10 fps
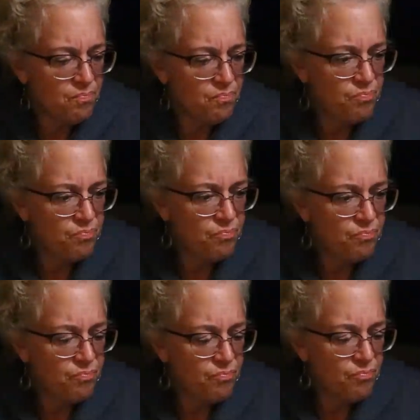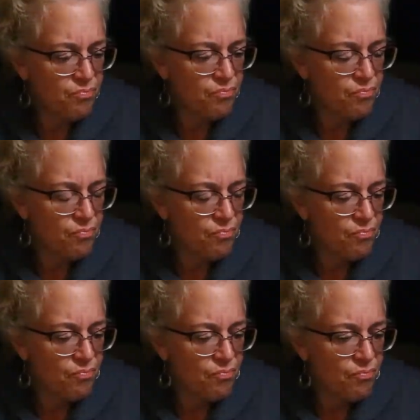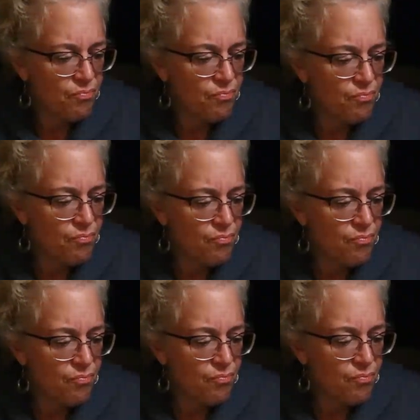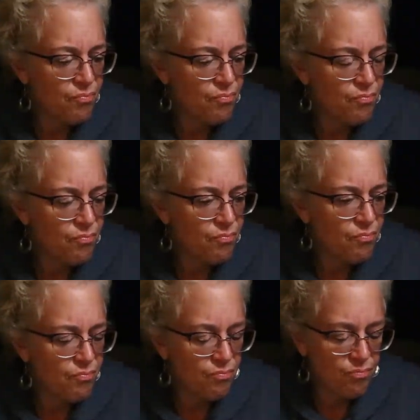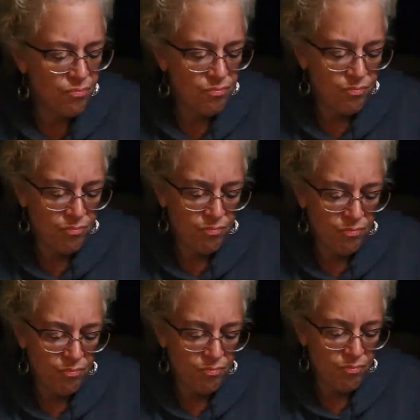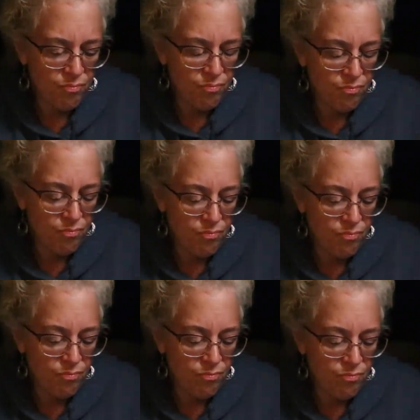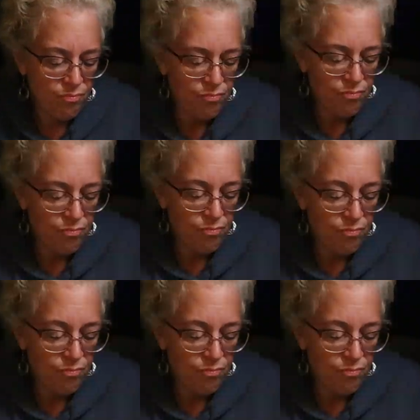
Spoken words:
No one is speaking in this clip.